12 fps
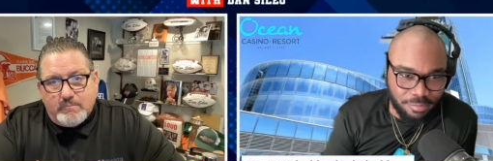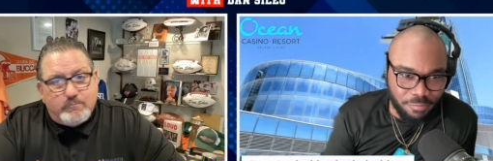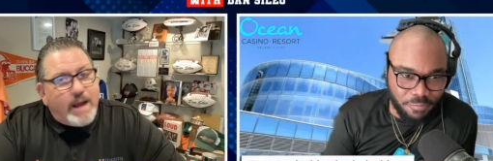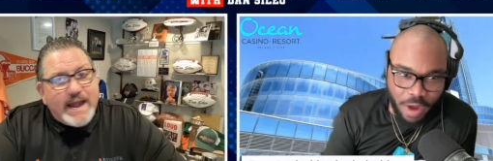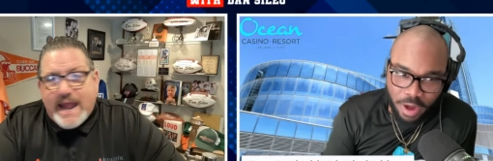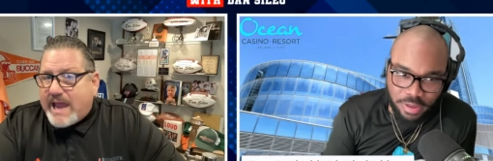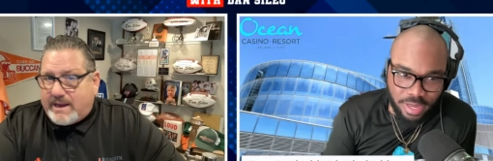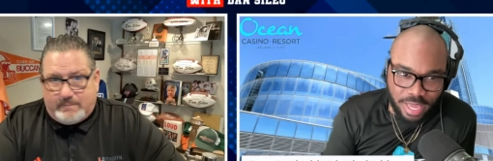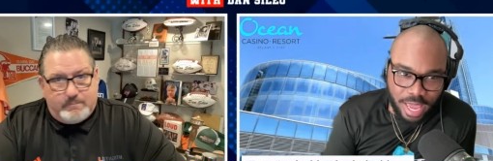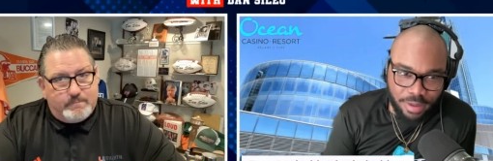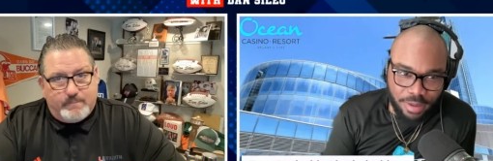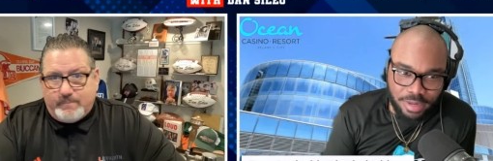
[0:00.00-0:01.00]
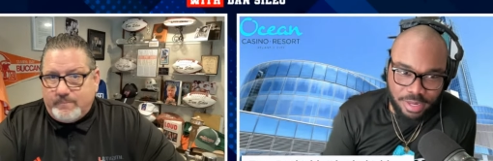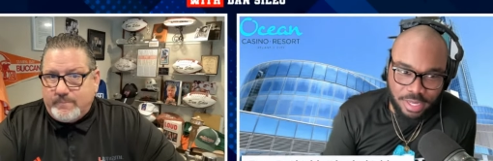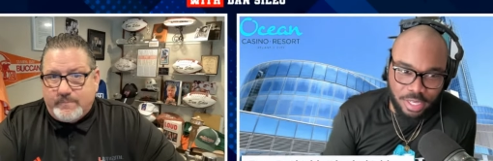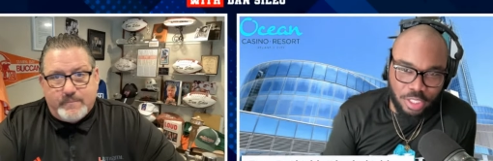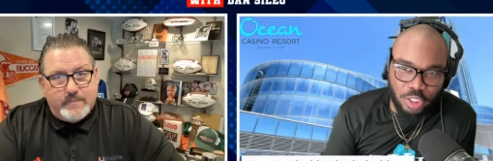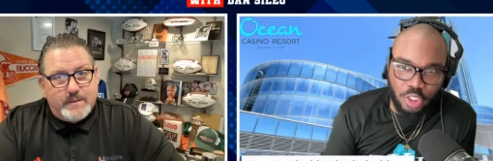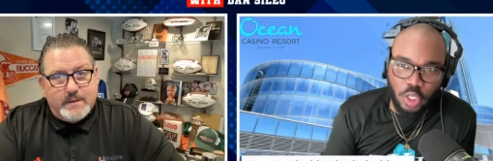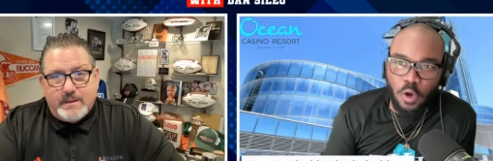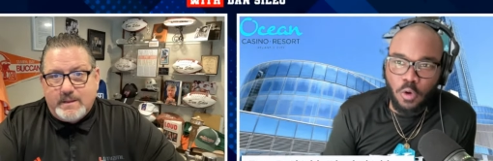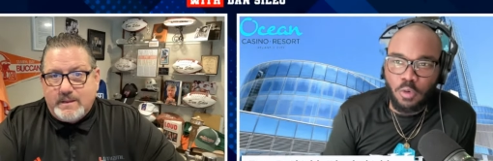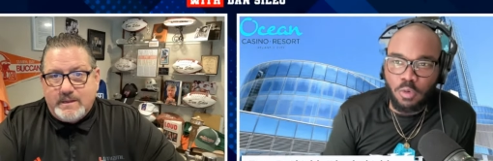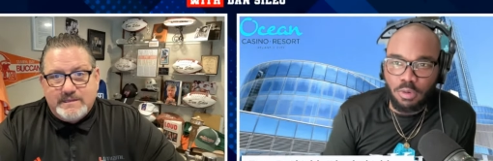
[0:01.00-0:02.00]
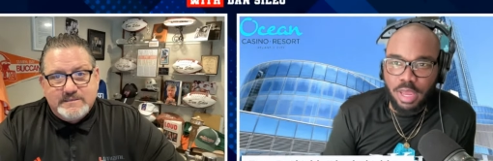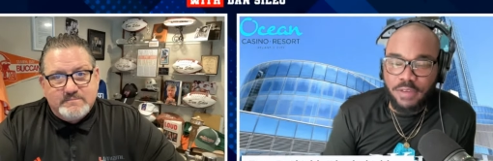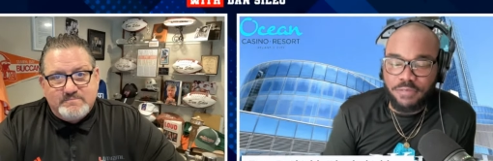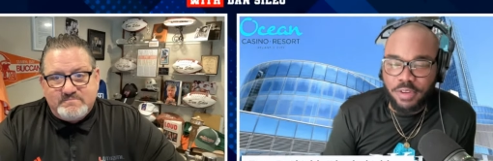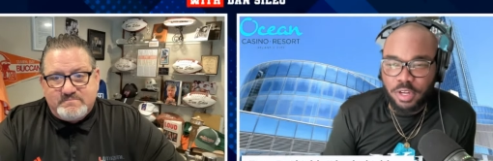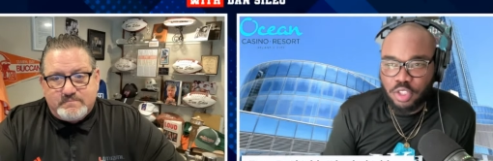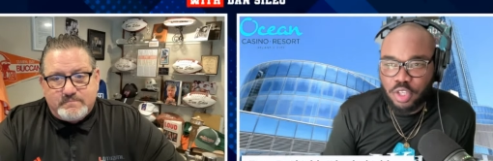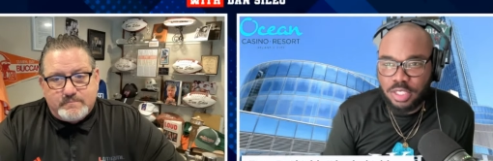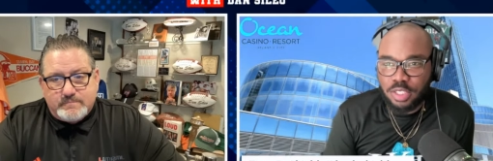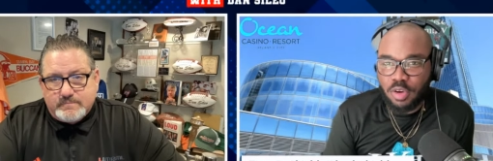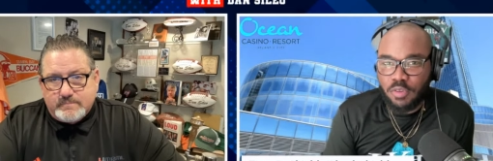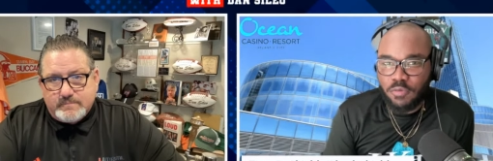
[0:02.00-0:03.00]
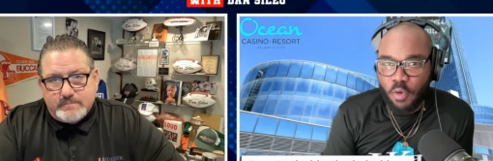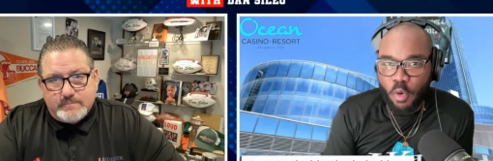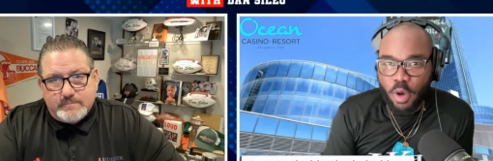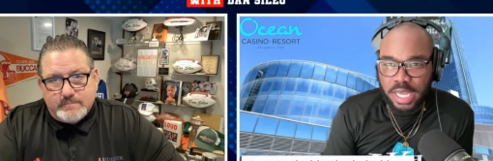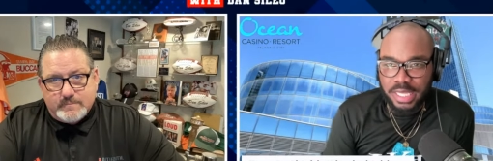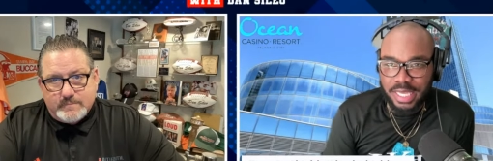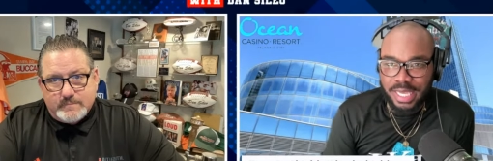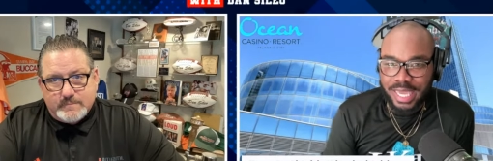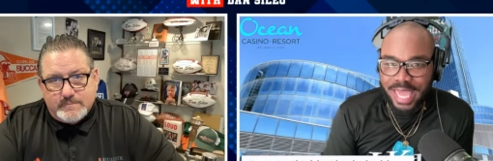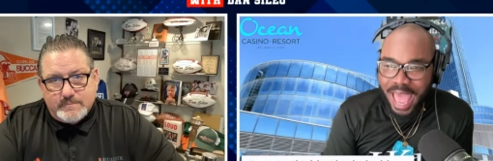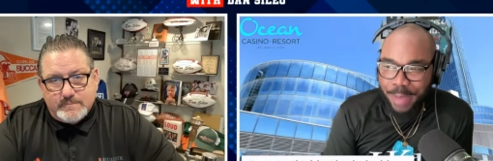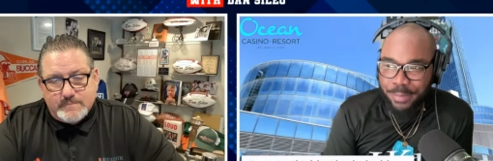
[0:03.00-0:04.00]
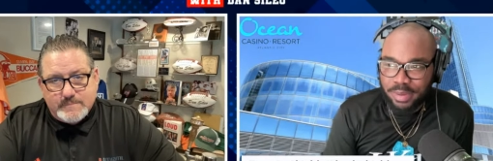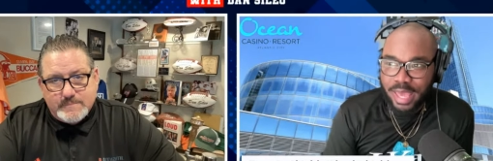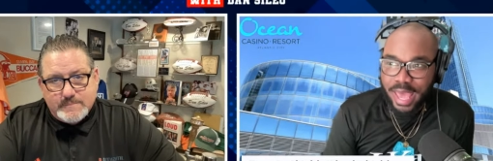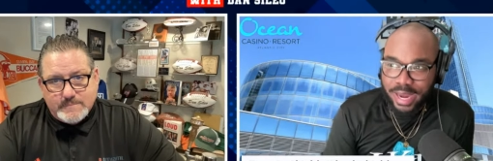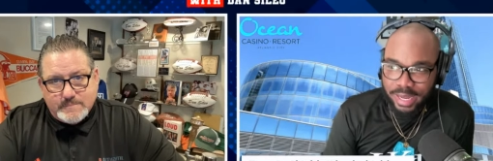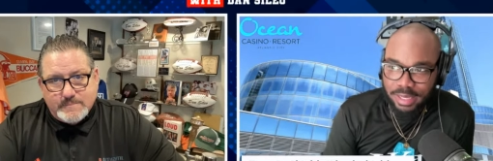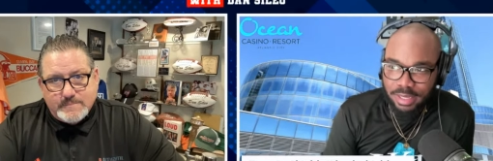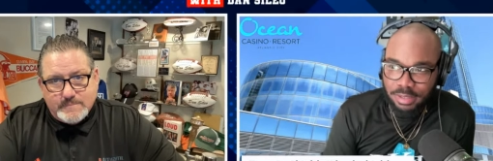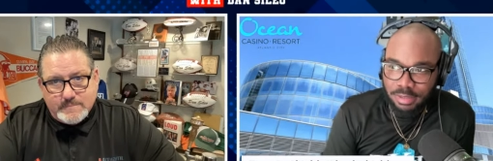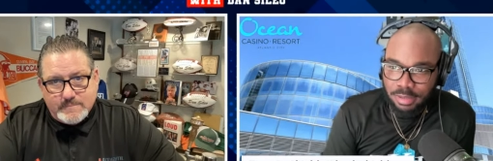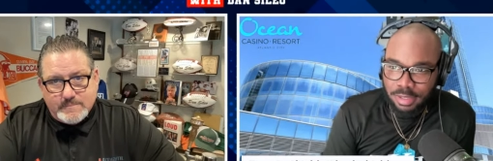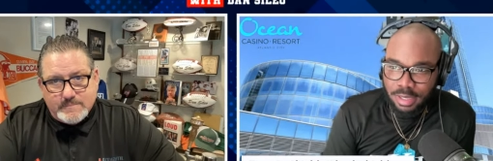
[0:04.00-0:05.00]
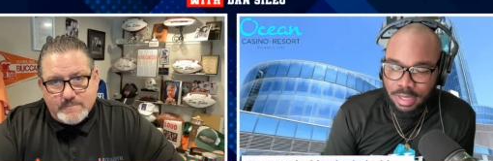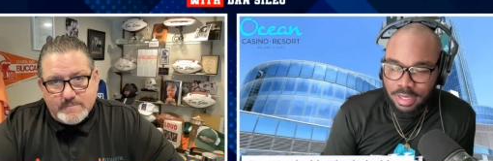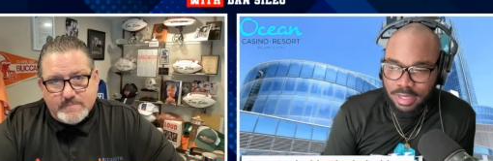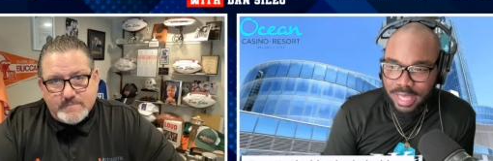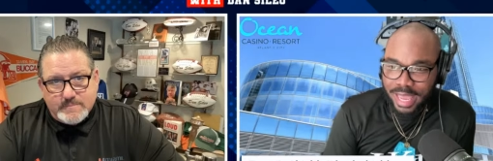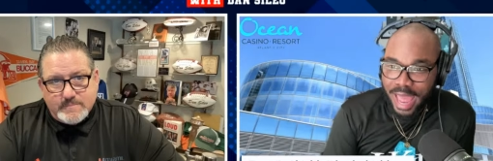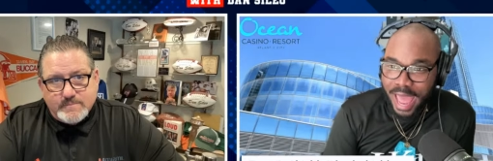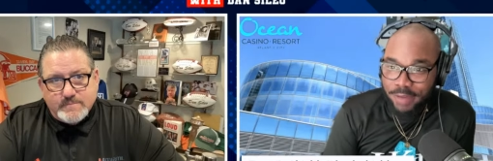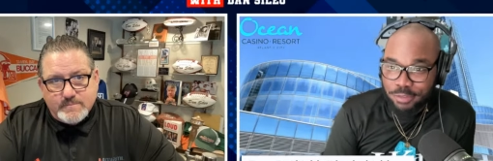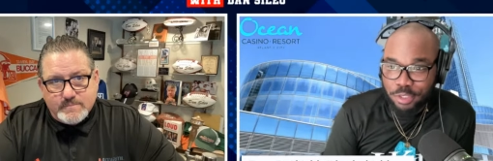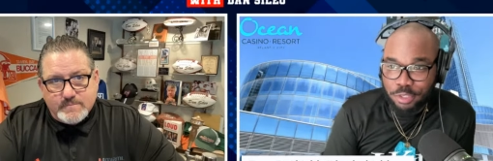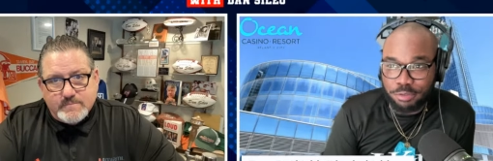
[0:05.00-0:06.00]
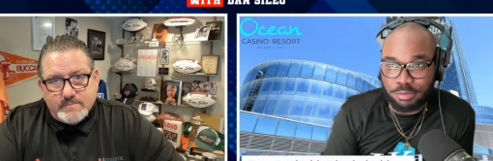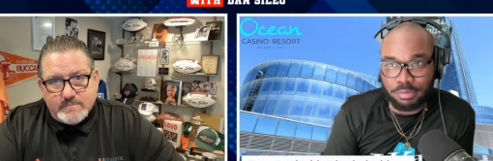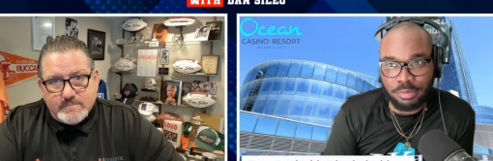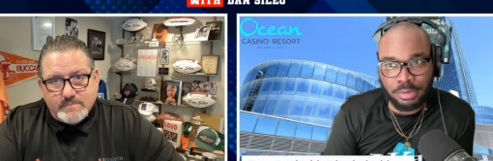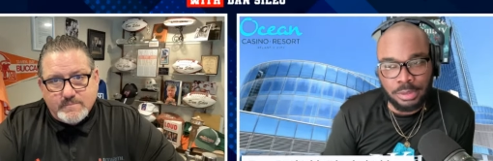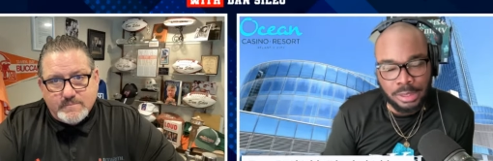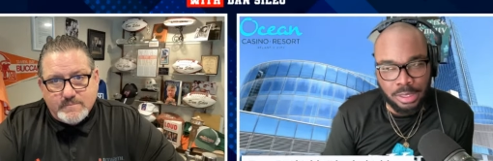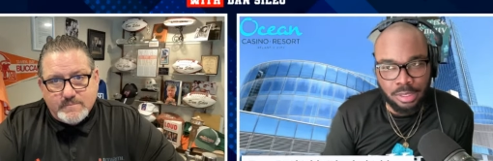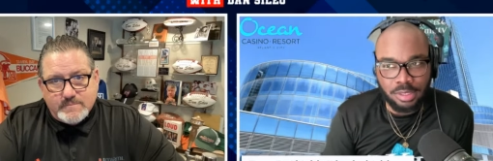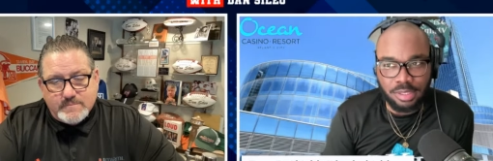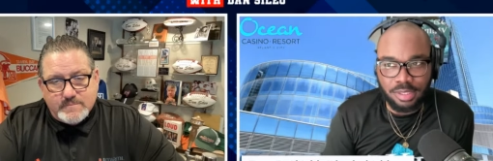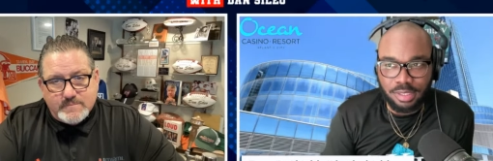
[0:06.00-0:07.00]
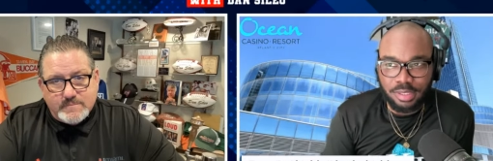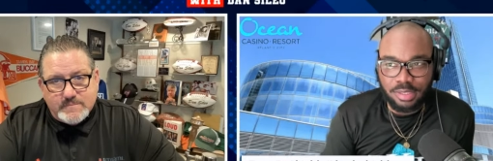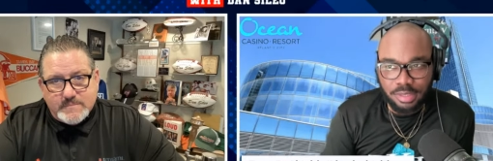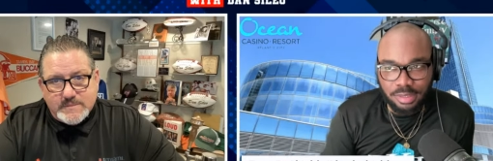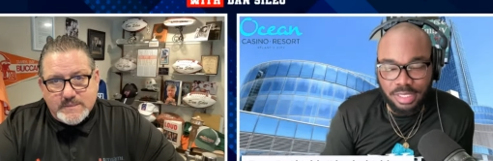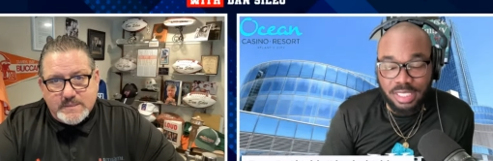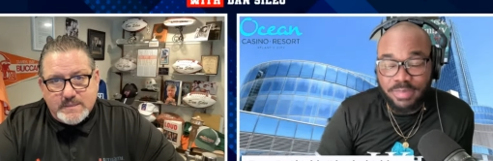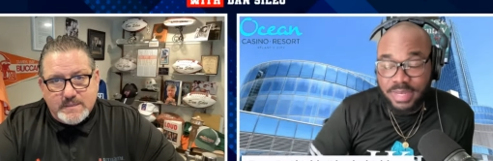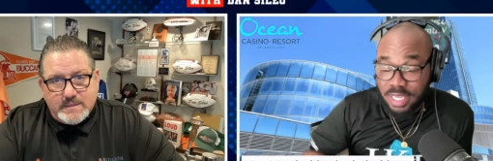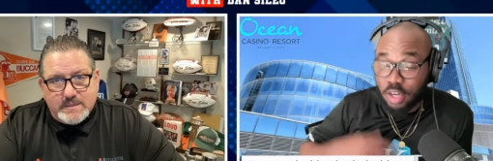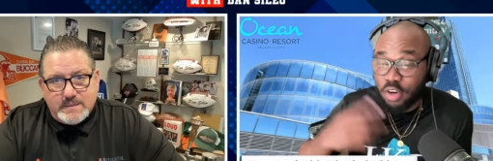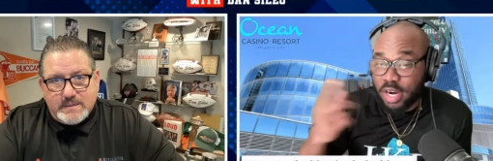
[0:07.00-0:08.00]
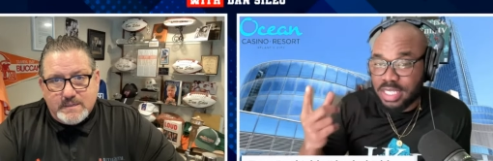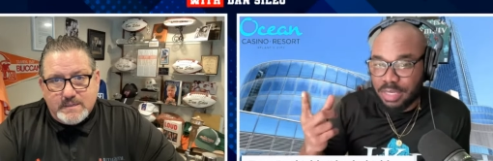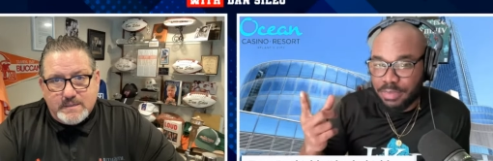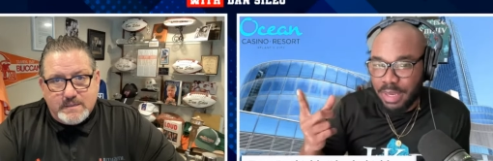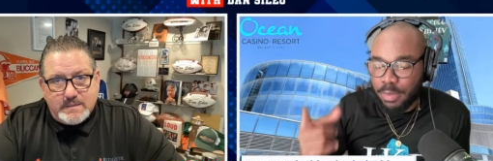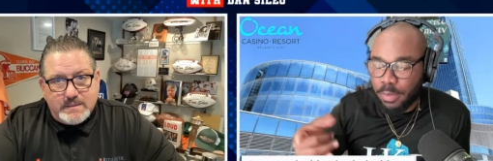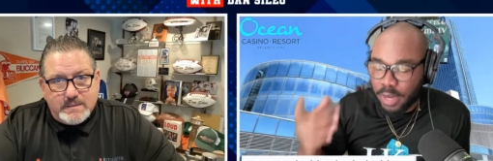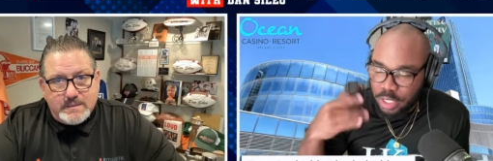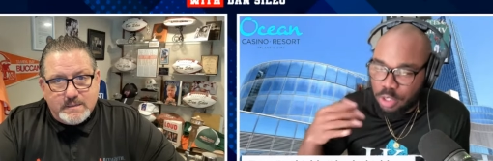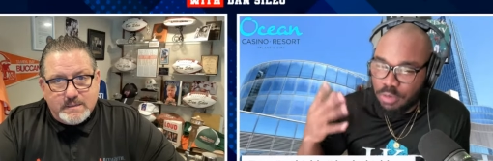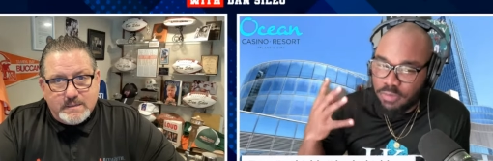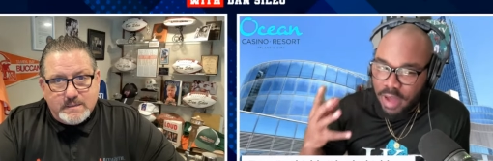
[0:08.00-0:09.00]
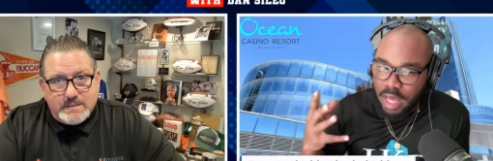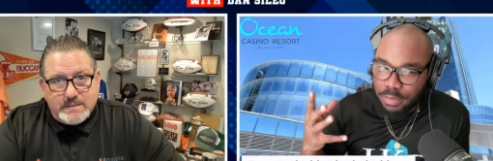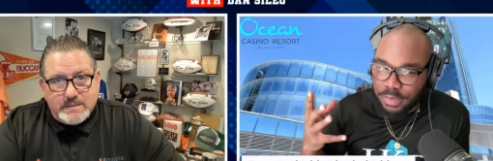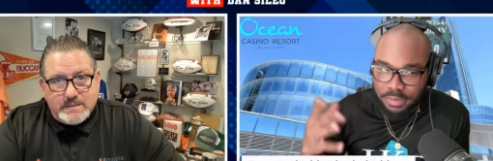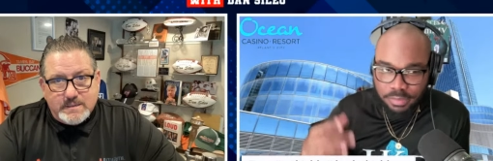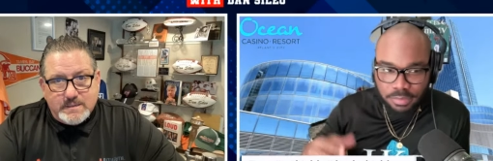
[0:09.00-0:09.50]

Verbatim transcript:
Speaker 1: Right, right at it. Cap. So if they're trying to avoid the cap headache, they have to. This may sound crazy to people, but I need you to follow me.